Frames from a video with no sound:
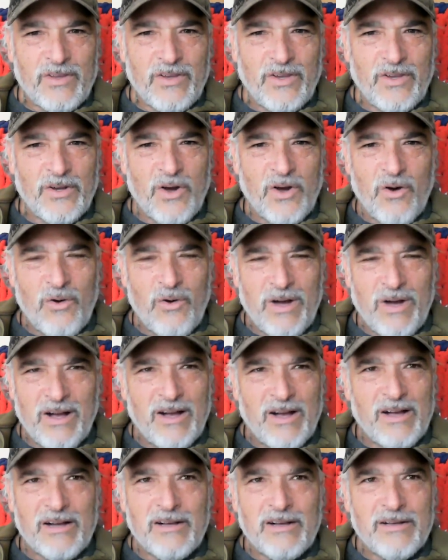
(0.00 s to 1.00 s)

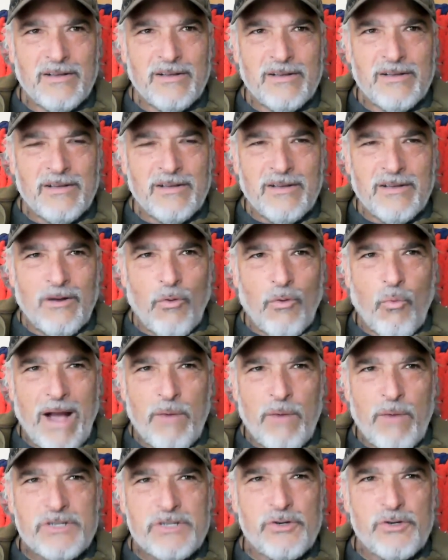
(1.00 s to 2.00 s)
Why
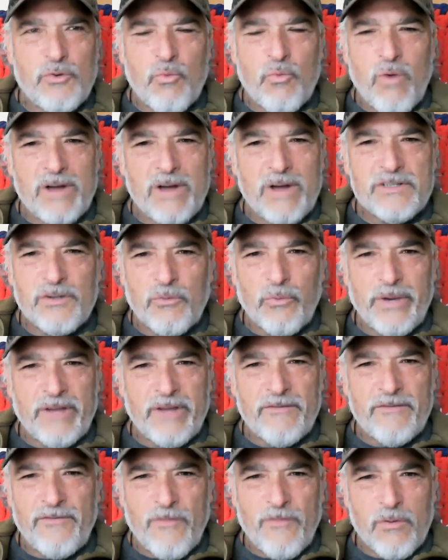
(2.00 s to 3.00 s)
would you want to
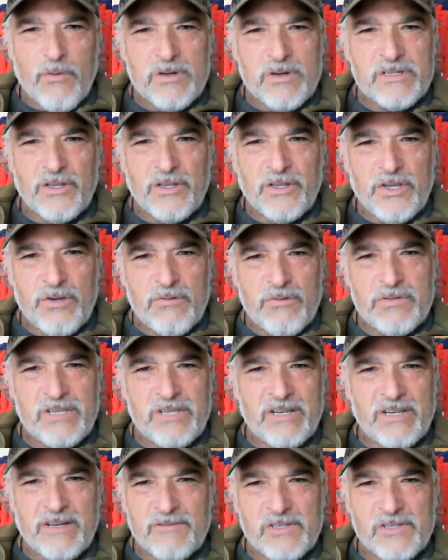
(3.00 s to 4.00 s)
reinforce the
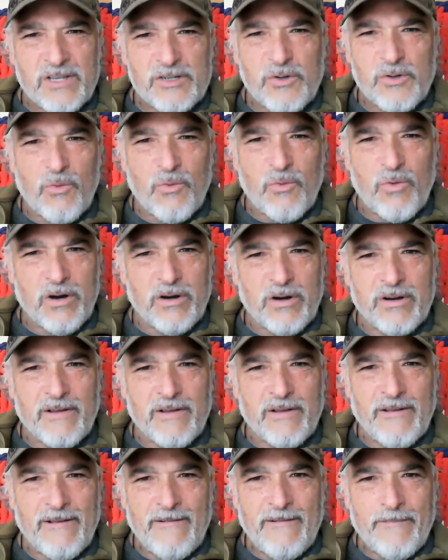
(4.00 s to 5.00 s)
using of such a word?
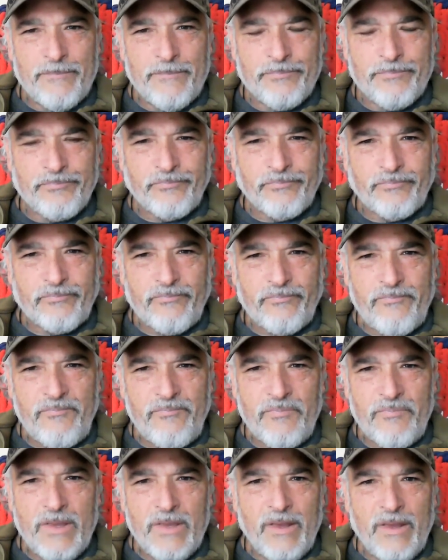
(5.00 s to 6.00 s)

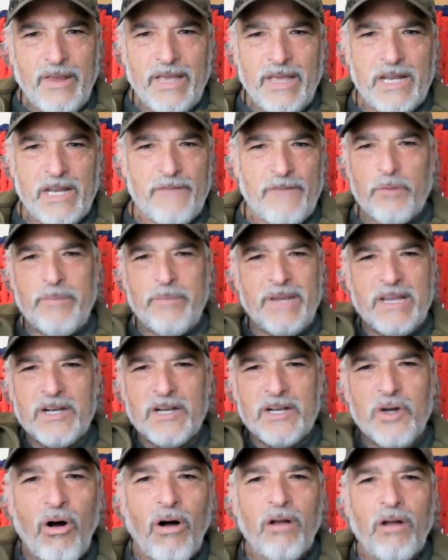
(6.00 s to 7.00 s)
And if you're being
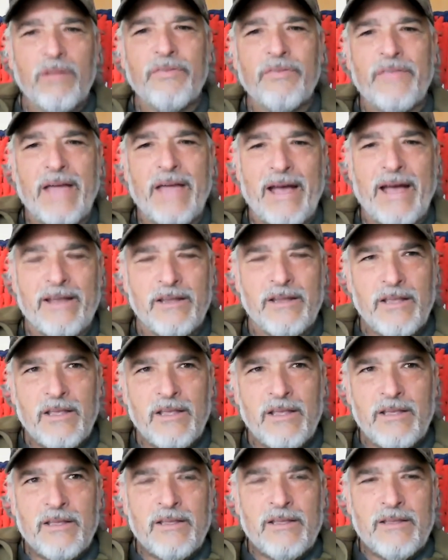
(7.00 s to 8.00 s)
called that,
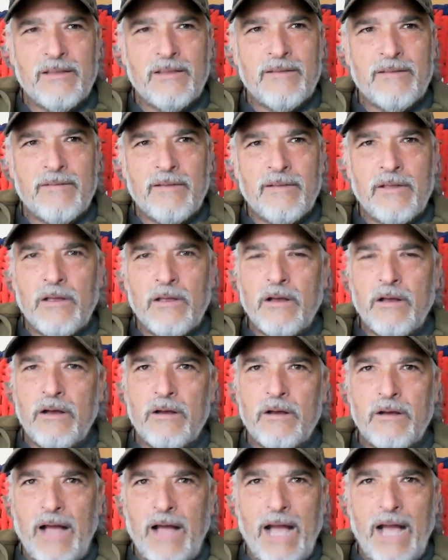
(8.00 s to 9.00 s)

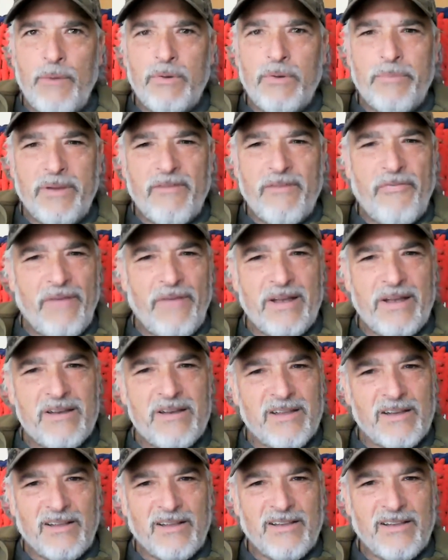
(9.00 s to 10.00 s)
I would be
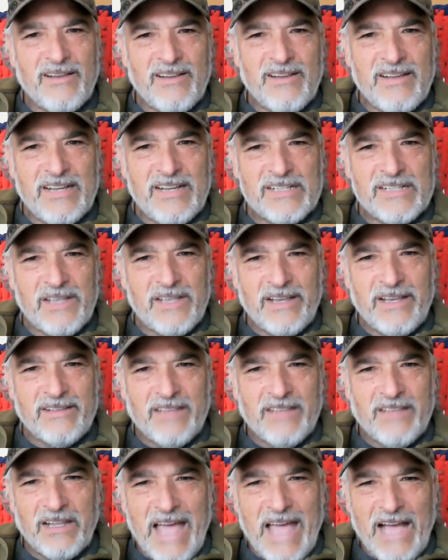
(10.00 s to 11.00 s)
offended. It's like
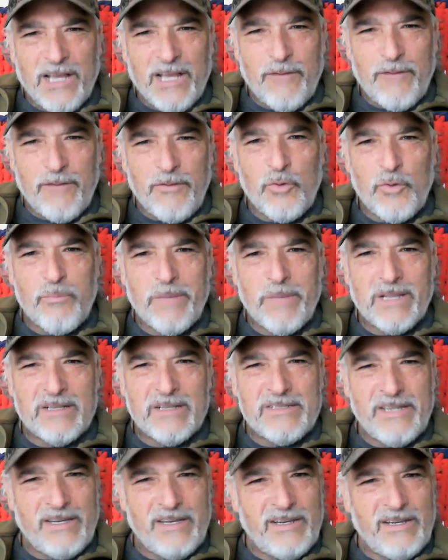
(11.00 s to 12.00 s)
the lack of
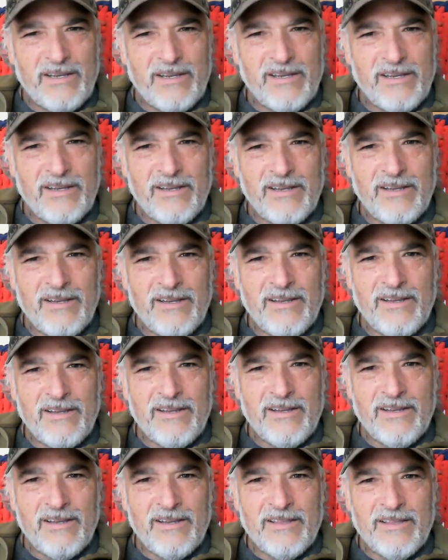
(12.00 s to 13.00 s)
humility
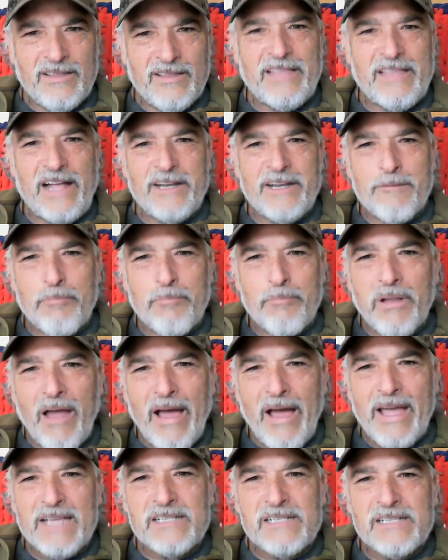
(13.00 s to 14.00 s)
that
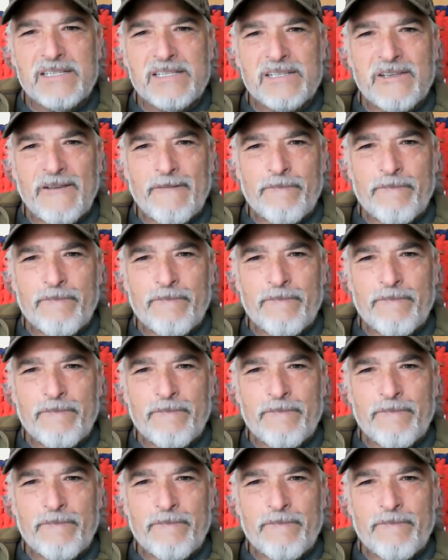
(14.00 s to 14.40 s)
implies